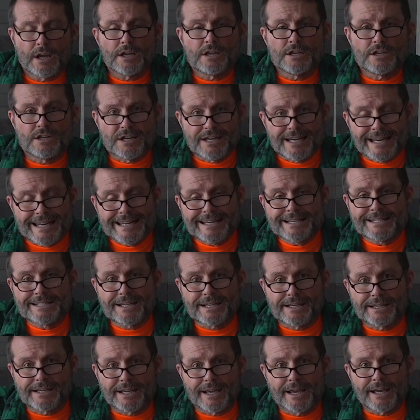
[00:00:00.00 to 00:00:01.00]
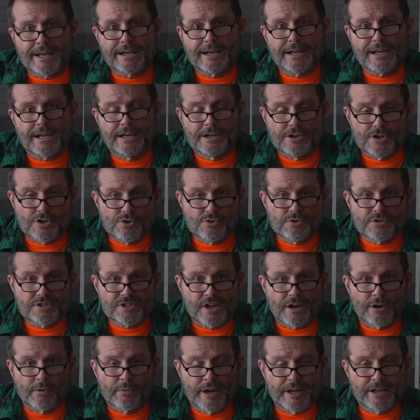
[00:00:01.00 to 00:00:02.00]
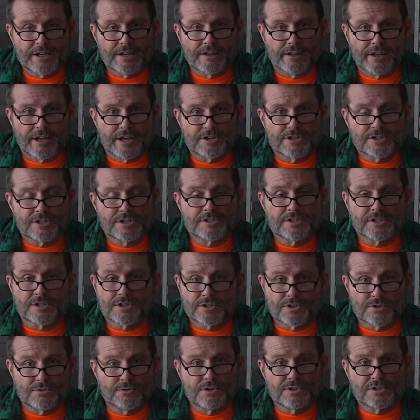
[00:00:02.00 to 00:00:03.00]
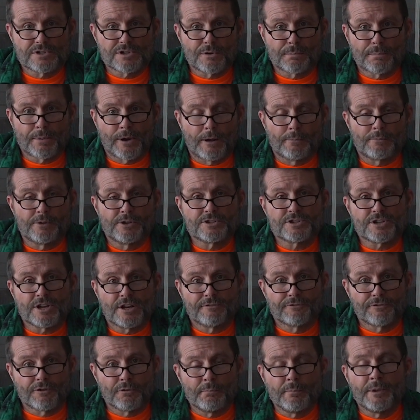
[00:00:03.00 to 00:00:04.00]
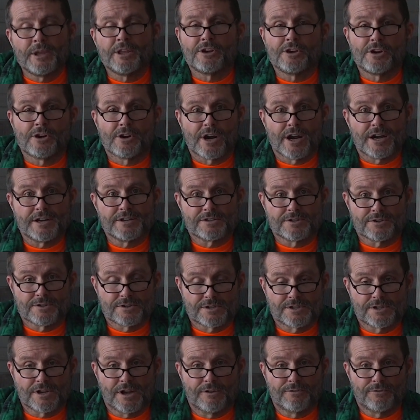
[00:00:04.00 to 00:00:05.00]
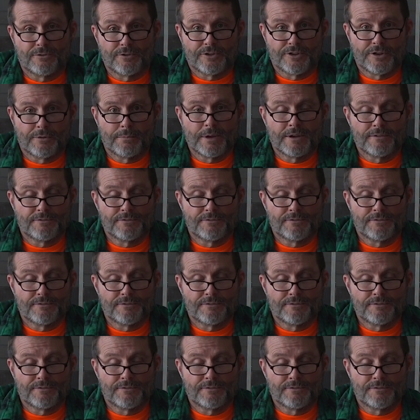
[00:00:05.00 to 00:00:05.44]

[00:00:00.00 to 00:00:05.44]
You need to get a new set of regulations as soon as they're published and familiarize yourself with them.